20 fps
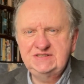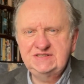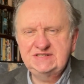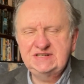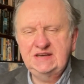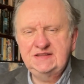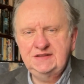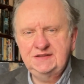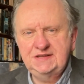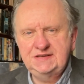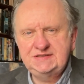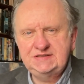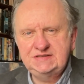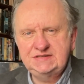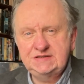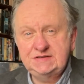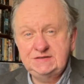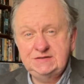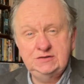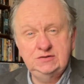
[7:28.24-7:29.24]
to say that this
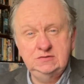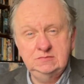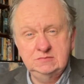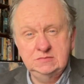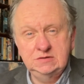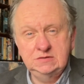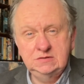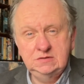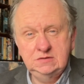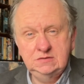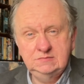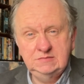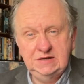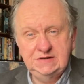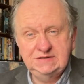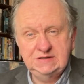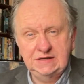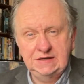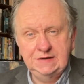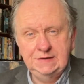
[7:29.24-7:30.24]
is a Zoom
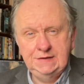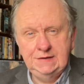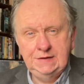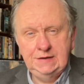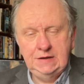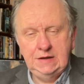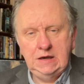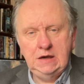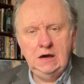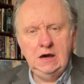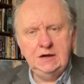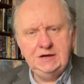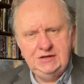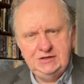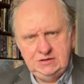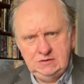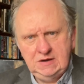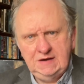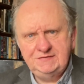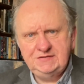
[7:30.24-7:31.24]
meeting. You
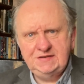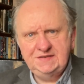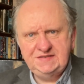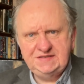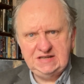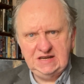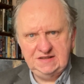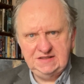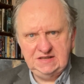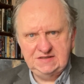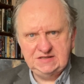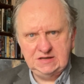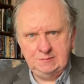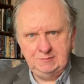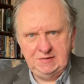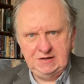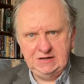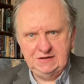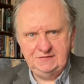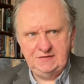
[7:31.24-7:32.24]
do have to have set this
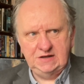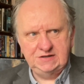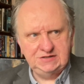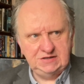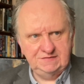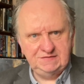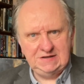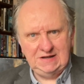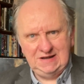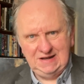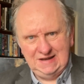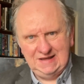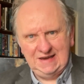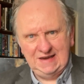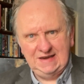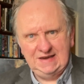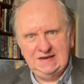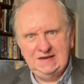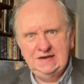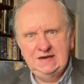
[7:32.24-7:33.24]
up in advance. You have to
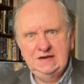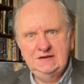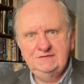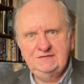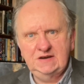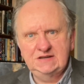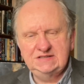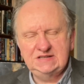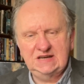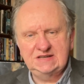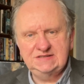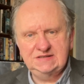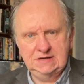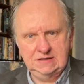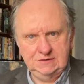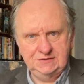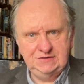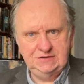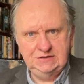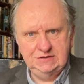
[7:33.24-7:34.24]
link
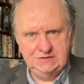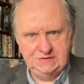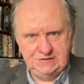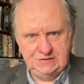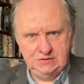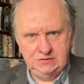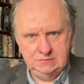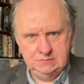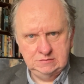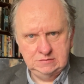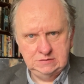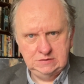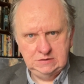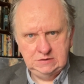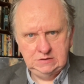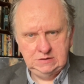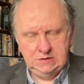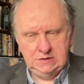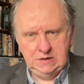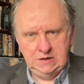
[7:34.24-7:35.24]
Fantastical to your Zoom
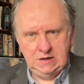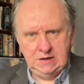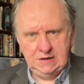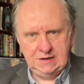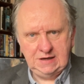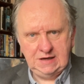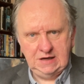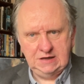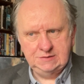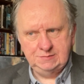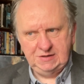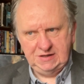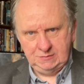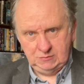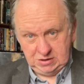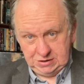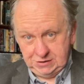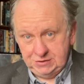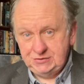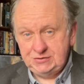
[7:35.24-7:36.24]
account. But then
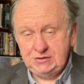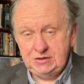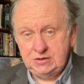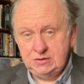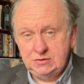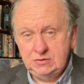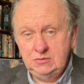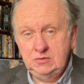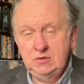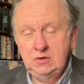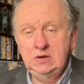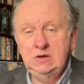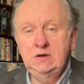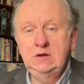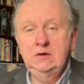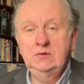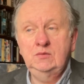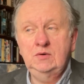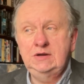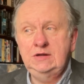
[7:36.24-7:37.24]
when you do,
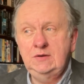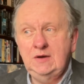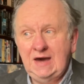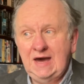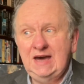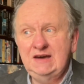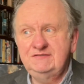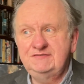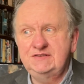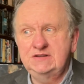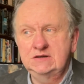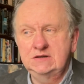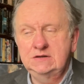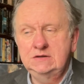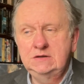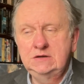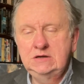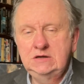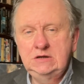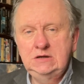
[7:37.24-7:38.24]
when you have done,